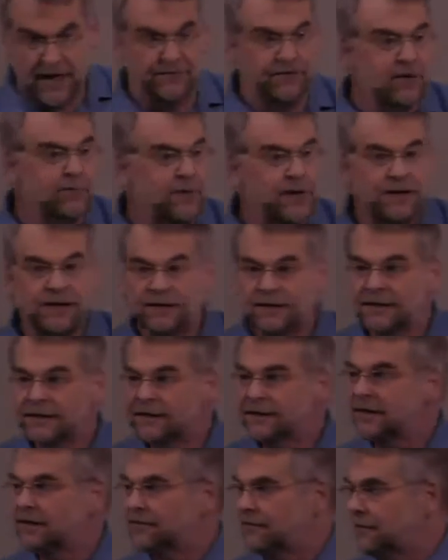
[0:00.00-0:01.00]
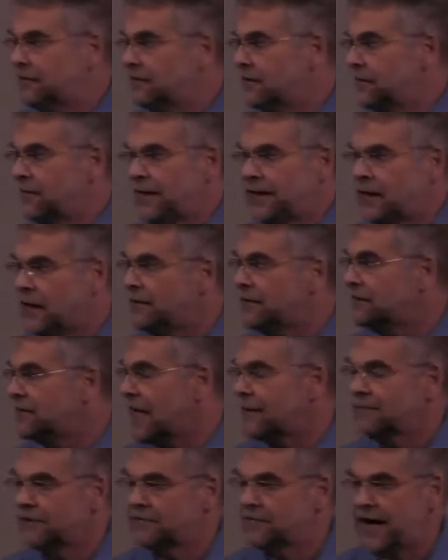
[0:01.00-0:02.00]
And everybody's is different, depending on
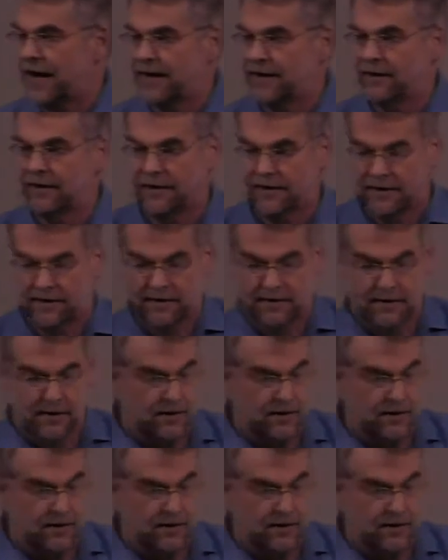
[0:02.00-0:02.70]
the time of day.